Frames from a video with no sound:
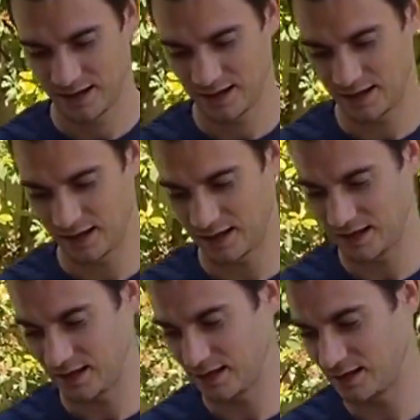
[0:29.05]

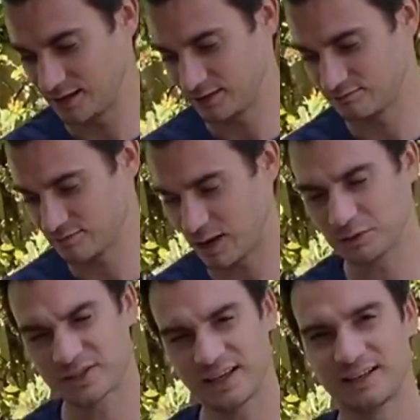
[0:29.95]
And I
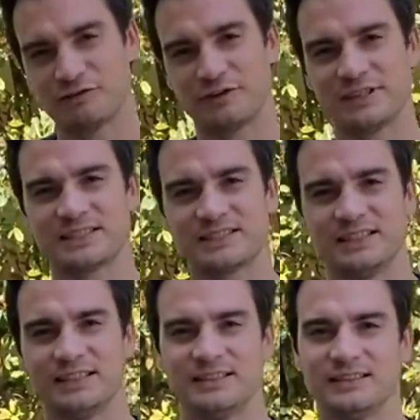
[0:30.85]
would say the first
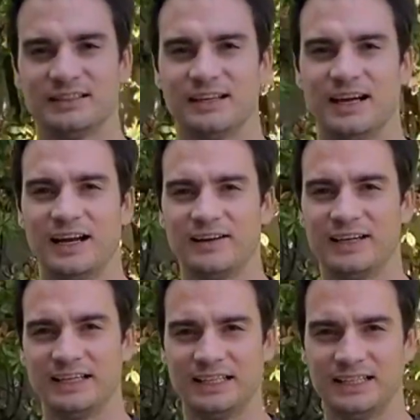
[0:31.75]
thing I
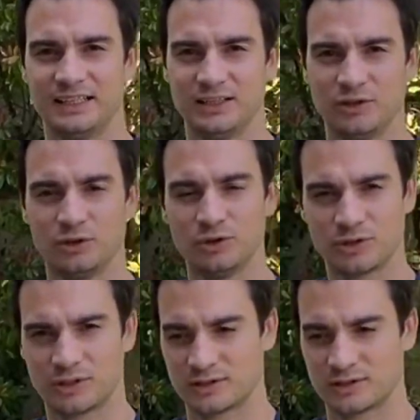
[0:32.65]
really look